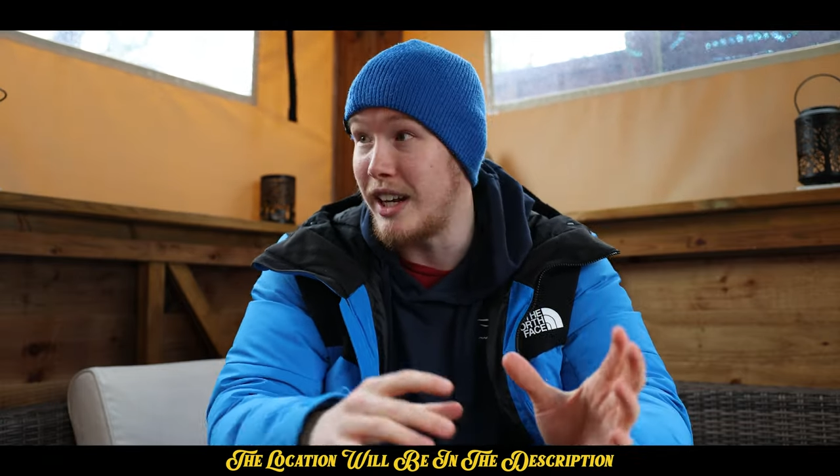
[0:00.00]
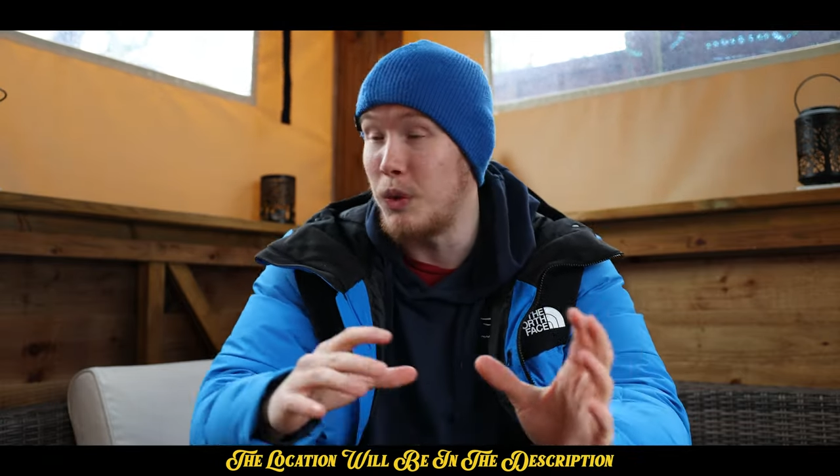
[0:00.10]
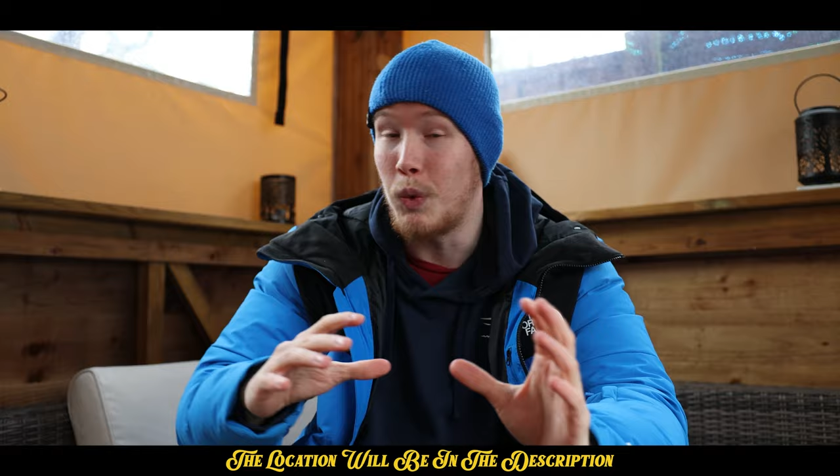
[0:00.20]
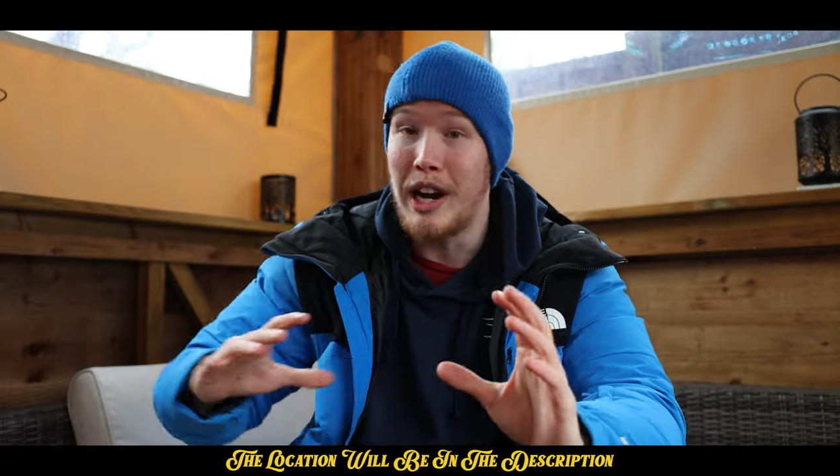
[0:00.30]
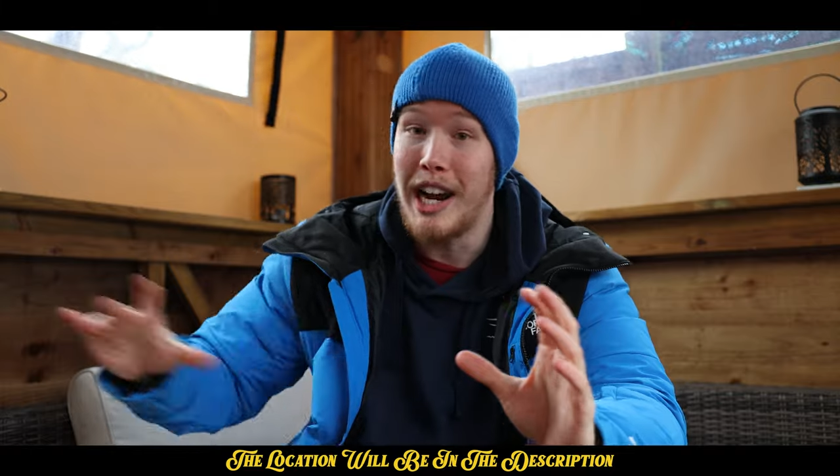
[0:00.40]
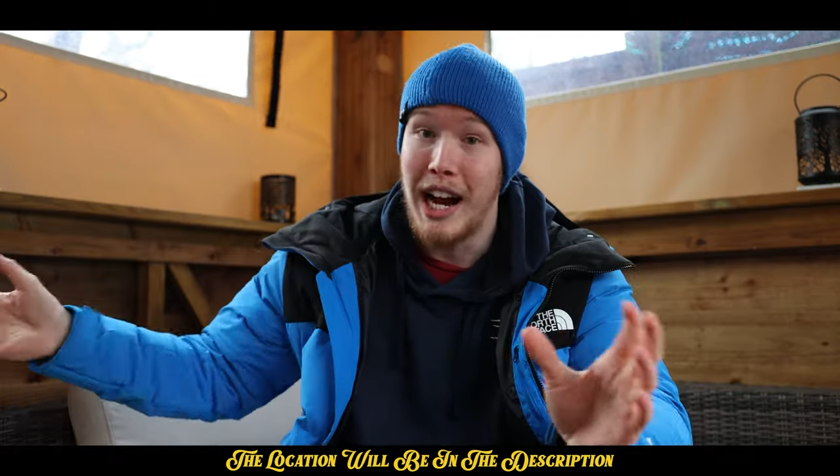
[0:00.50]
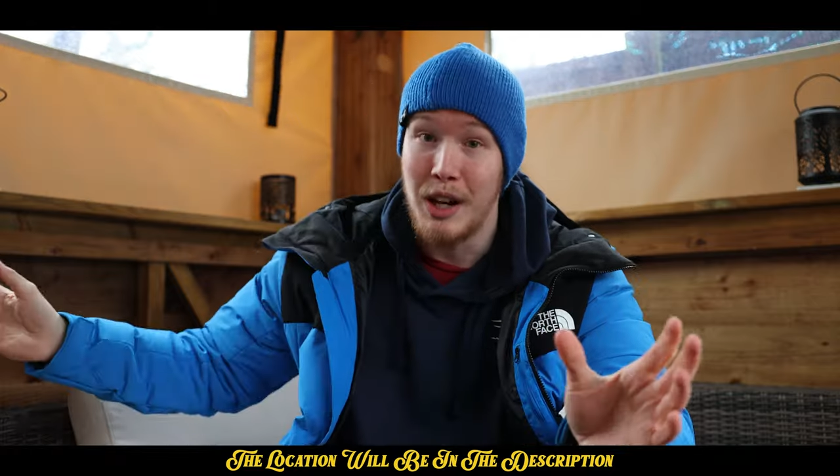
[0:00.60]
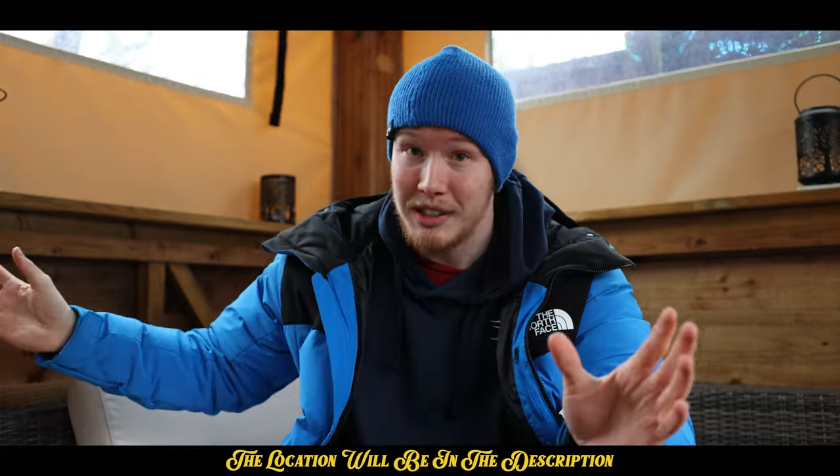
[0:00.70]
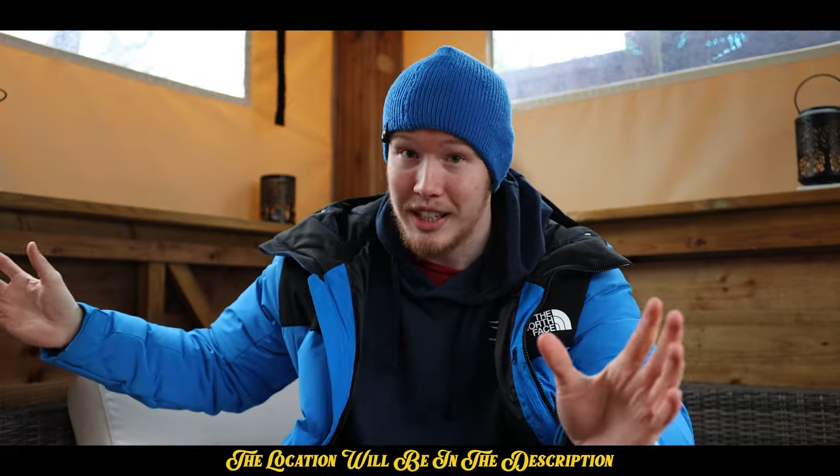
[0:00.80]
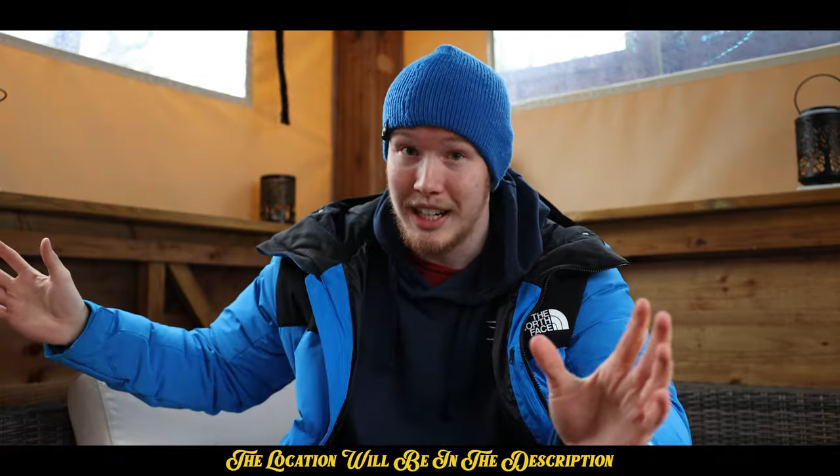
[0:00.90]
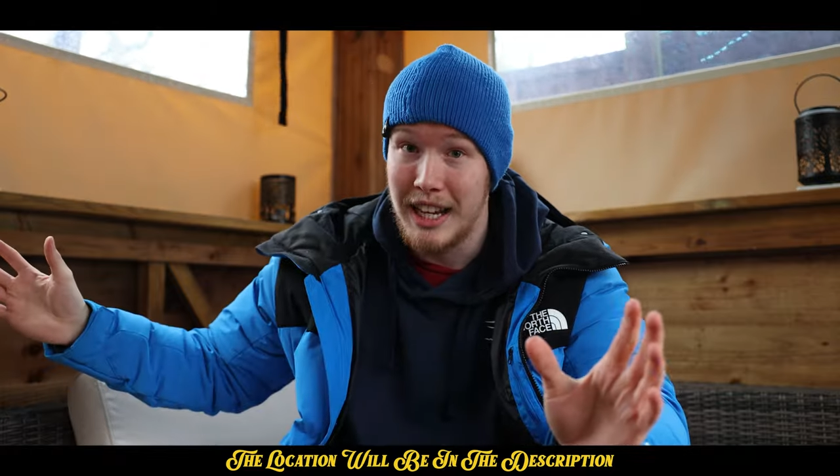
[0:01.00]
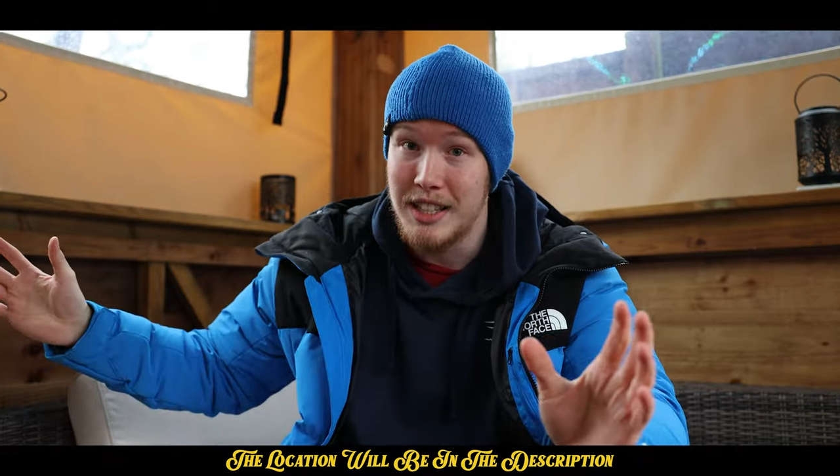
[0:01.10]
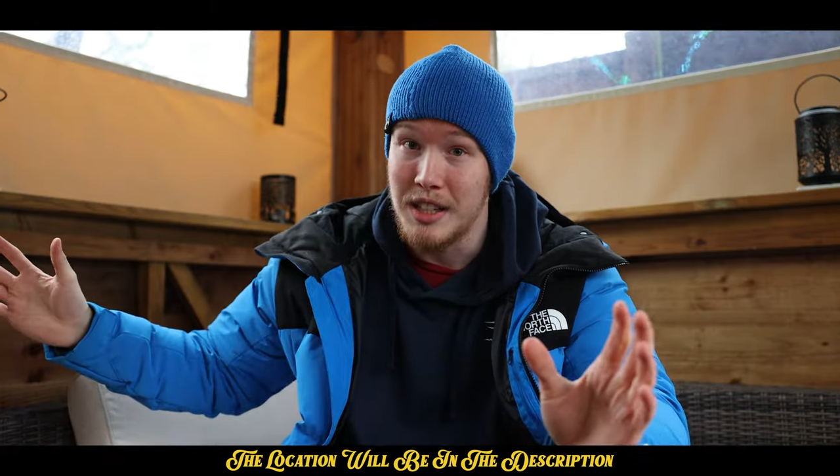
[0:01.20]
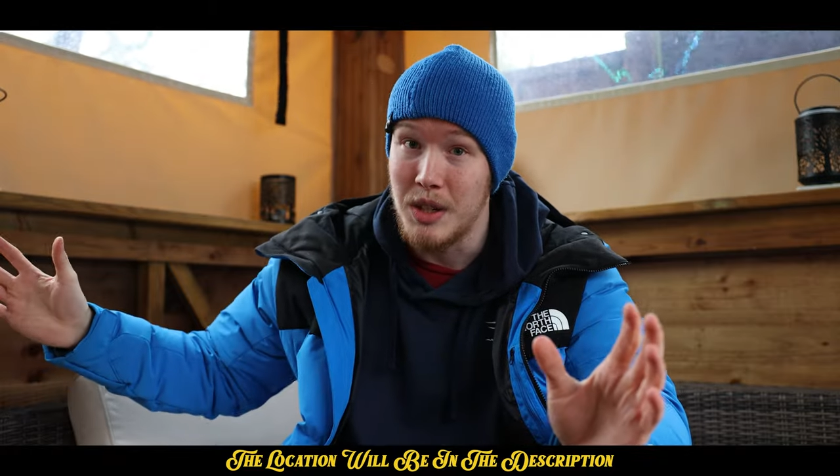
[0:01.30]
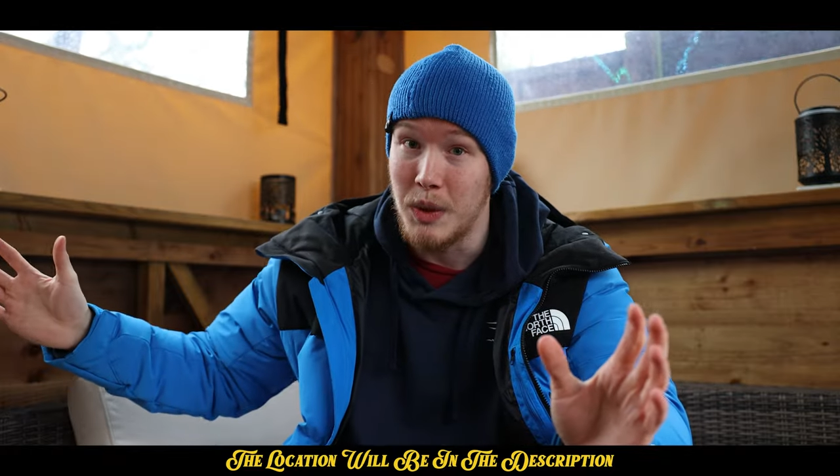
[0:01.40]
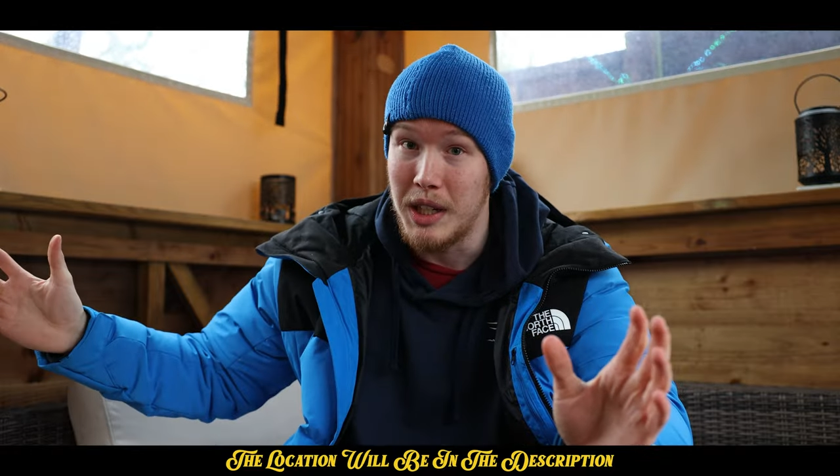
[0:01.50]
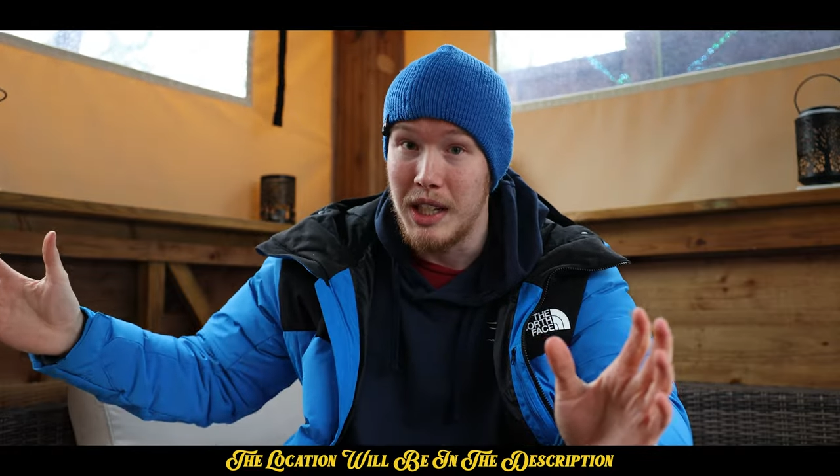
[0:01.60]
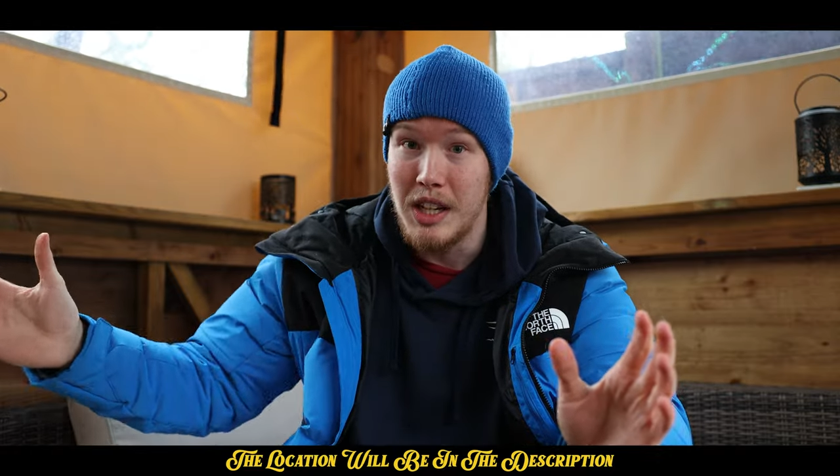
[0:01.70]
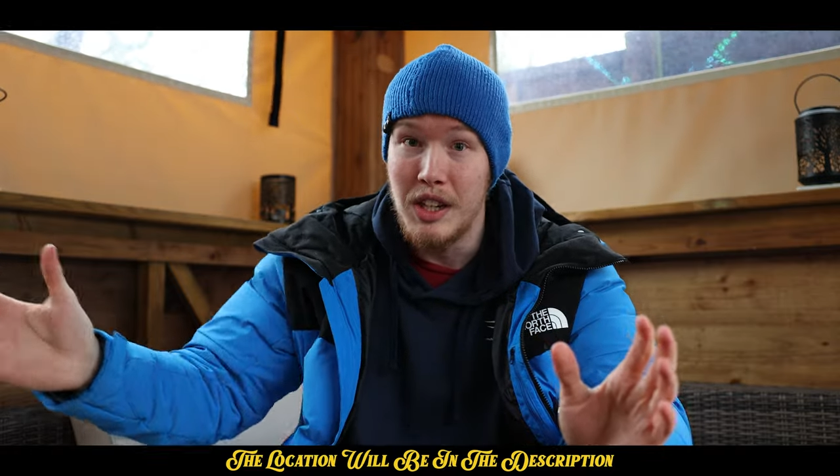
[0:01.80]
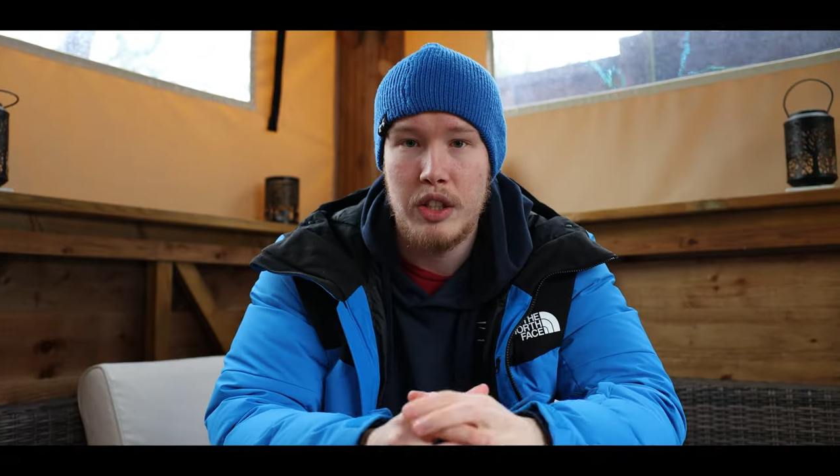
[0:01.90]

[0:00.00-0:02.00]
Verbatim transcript: then a warehouse connected to it.